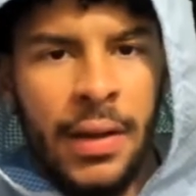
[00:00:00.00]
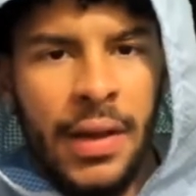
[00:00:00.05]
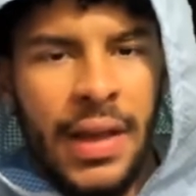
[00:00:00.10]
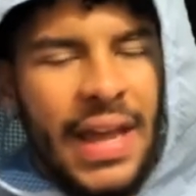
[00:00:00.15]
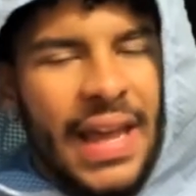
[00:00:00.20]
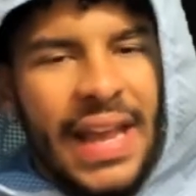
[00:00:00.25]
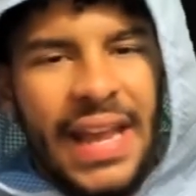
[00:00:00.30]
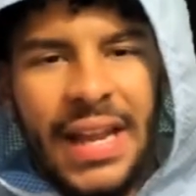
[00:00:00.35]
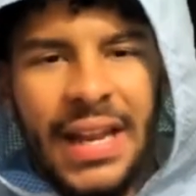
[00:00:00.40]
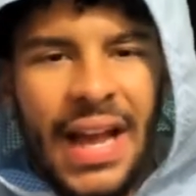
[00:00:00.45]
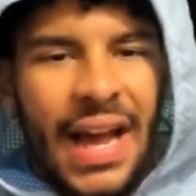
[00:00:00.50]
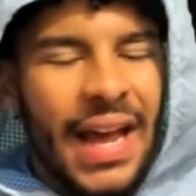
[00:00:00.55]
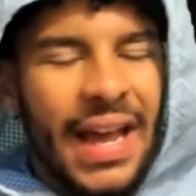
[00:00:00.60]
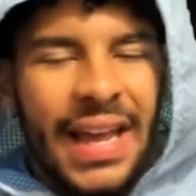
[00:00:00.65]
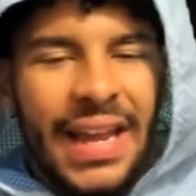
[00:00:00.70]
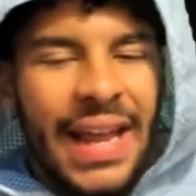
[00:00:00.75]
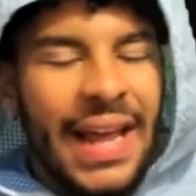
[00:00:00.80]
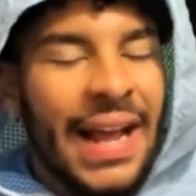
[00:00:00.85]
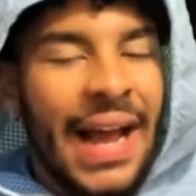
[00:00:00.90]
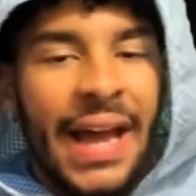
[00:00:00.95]
It ain't
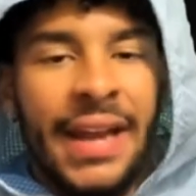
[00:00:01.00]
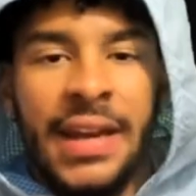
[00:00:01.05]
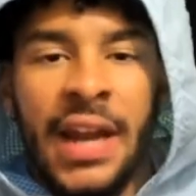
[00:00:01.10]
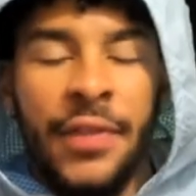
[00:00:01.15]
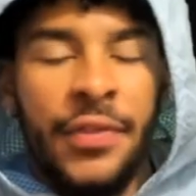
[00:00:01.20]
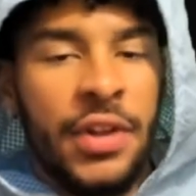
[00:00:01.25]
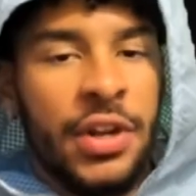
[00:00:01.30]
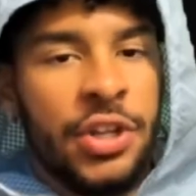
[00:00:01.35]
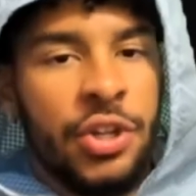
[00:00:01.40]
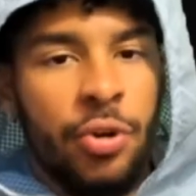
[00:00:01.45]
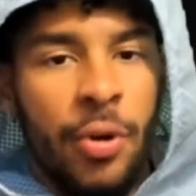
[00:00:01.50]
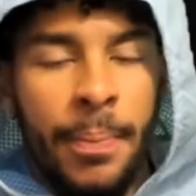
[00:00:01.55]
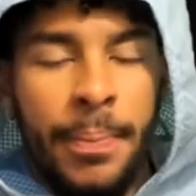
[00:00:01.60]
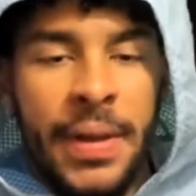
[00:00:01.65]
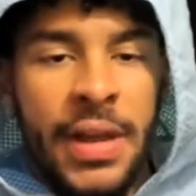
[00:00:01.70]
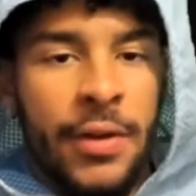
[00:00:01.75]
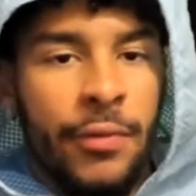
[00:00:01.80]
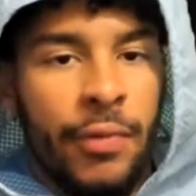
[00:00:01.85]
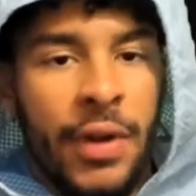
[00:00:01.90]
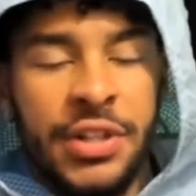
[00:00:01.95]
got nothing to do with
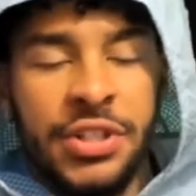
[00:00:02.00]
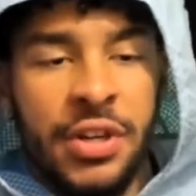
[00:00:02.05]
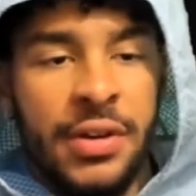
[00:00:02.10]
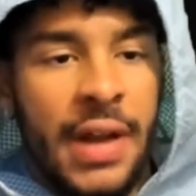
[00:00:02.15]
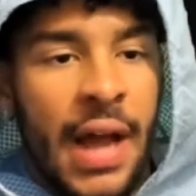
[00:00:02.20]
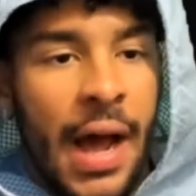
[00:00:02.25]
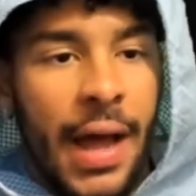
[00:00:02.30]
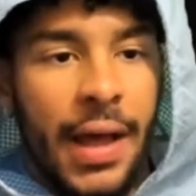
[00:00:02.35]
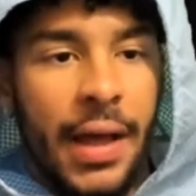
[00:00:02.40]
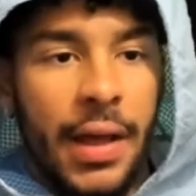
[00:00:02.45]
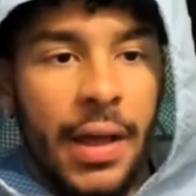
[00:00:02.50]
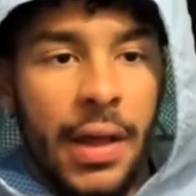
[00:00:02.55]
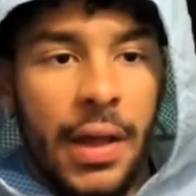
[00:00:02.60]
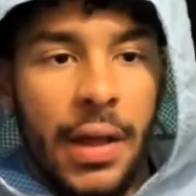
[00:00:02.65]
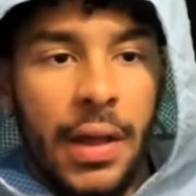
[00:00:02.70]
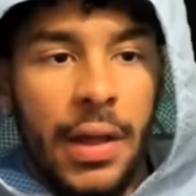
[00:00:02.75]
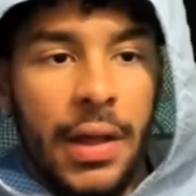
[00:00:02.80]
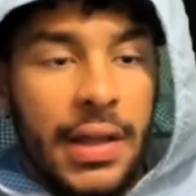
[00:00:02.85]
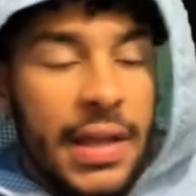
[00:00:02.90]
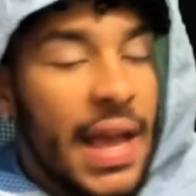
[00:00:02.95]
being rich or not.
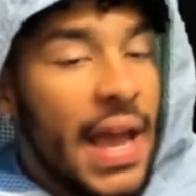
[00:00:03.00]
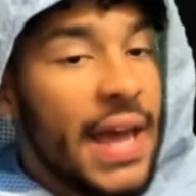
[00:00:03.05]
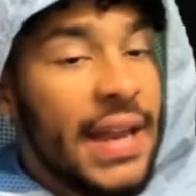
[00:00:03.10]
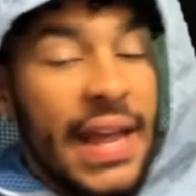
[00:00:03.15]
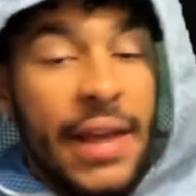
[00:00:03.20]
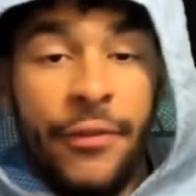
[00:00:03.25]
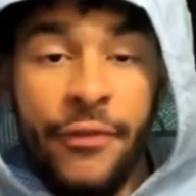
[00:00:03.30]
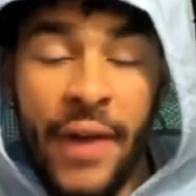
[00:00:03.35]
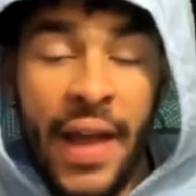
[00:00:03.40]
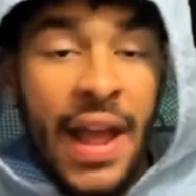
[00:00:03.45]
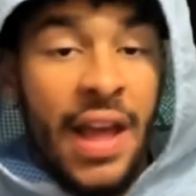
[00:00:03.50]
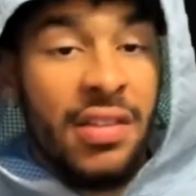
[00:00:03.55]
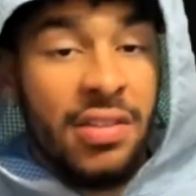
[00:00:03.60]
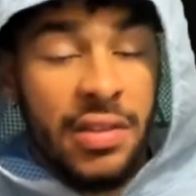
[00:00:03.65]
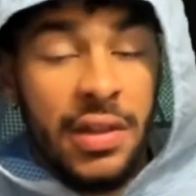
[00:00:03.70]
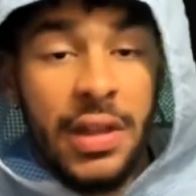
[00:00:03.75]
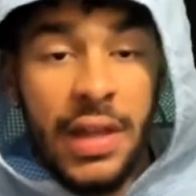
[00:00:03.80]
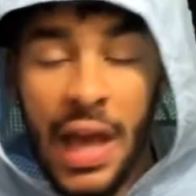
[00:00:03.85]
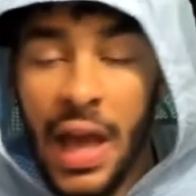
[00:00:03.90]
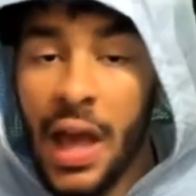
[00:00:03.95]
Yeah, they
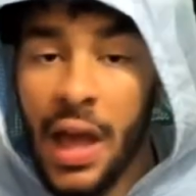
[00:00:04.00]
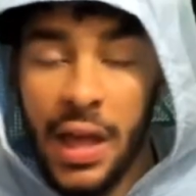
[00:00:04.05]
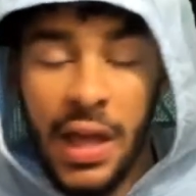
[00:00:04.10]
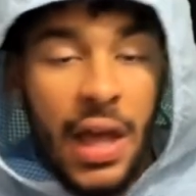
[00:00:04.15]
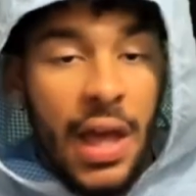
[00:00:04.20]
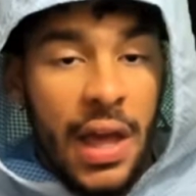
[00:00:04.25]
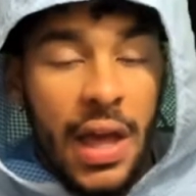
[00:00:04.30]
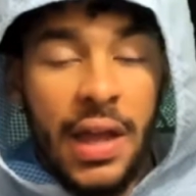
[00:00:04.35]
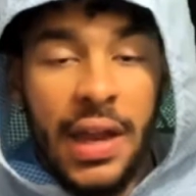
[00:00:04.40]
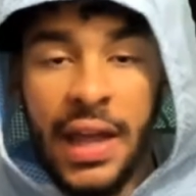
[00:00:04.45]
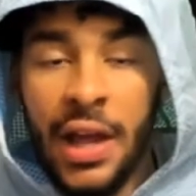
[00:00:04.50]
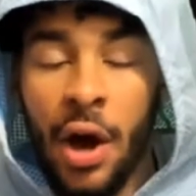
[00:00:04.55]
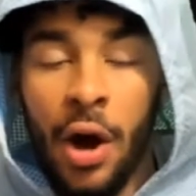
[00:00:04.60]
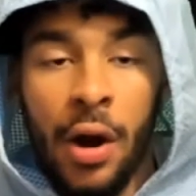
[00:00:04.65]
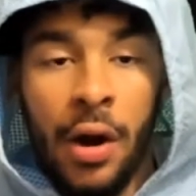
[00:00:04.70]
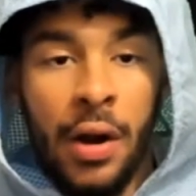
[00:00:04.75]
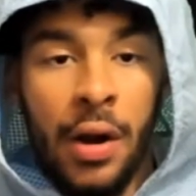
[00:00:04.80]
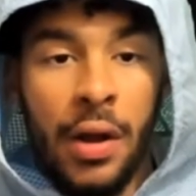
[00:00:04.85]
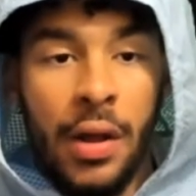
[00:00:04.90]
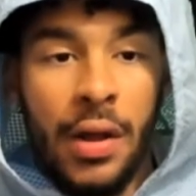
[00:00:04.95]
fancy. Yeah, they
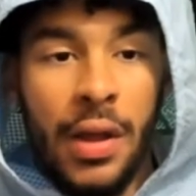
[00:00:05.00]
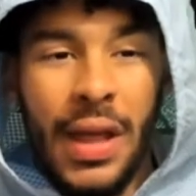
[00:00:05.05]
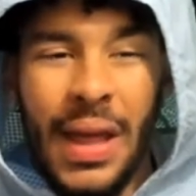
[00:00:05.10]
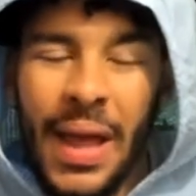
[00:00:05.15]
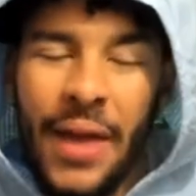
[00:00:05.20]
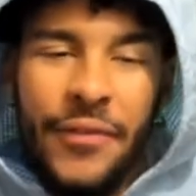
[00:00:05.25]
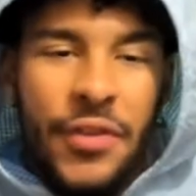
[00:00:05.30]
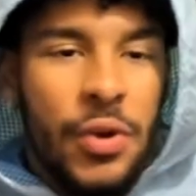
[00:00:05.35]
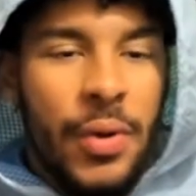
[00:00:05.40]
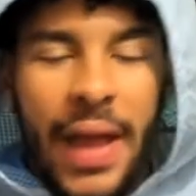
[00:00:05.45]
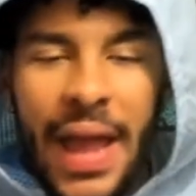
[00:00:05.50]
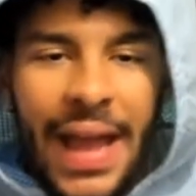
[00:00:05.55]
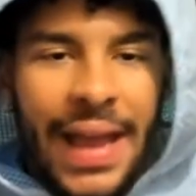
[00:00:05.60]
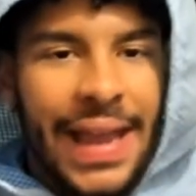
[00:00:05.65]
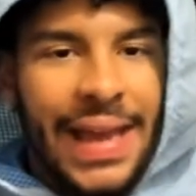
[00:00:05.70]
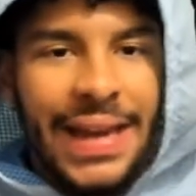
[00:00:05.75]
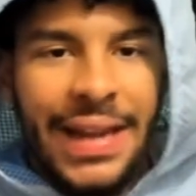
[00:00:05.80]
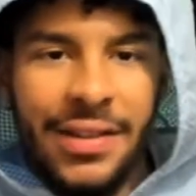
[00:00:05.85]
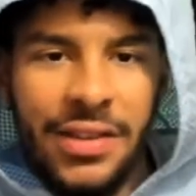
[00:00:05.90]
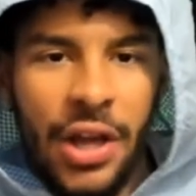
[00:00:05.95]
are. If you can't
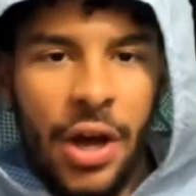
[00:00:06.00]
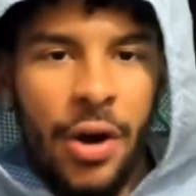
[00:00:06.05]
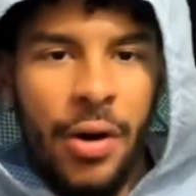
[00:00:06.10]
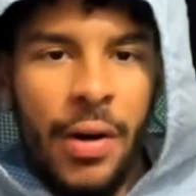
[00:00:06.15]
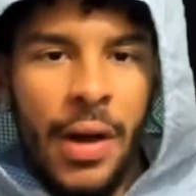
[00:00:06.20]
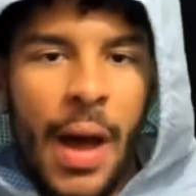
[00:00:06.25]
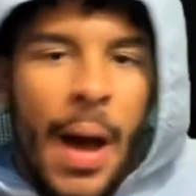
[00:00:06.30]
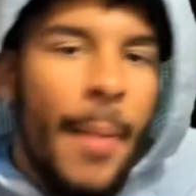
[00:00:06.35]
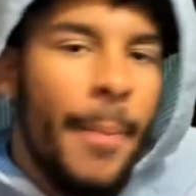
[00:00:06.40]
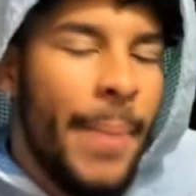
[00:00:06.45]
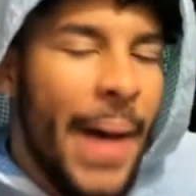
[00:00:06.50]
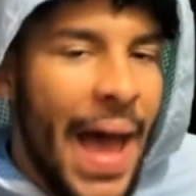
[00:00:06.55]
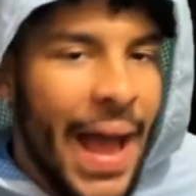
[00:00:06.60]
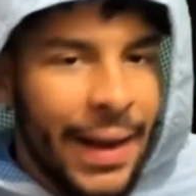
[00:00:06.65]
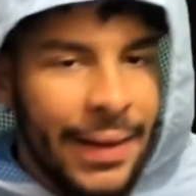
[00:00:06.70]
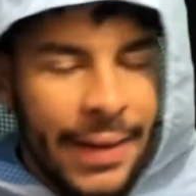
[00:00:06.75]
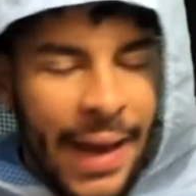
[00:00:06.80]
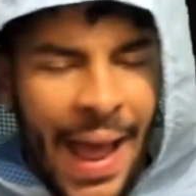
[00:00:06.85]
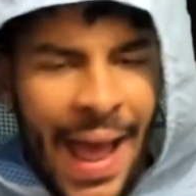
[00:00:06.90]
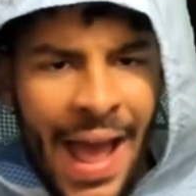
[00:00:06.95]
get it, though,
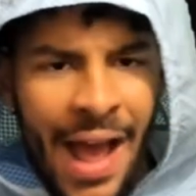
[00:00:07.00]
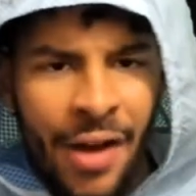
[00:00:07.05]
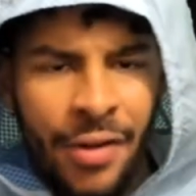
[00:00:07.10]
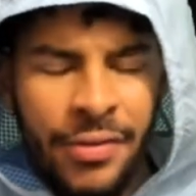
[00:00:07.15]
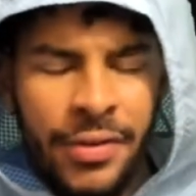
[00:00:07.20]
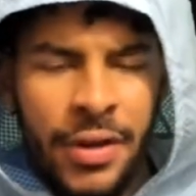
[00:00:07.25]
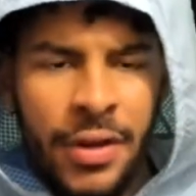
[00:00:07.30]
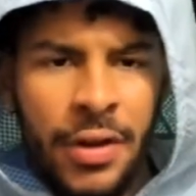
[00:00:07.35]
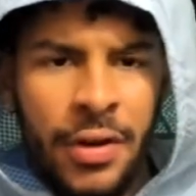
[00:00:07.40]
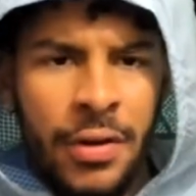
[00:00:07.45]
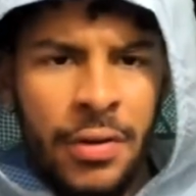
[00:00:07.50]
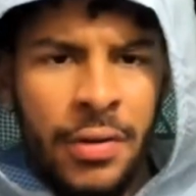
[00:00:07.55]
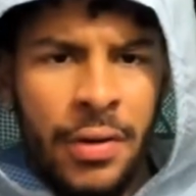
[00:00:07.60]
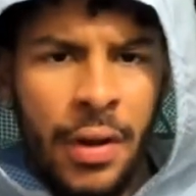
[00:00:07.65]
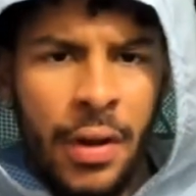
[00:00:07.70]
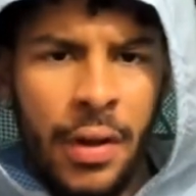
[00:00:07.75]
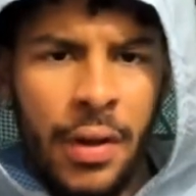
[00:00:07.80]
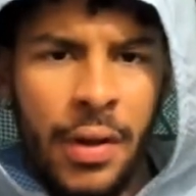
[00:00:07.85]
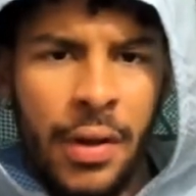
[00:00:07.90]
back down, dude.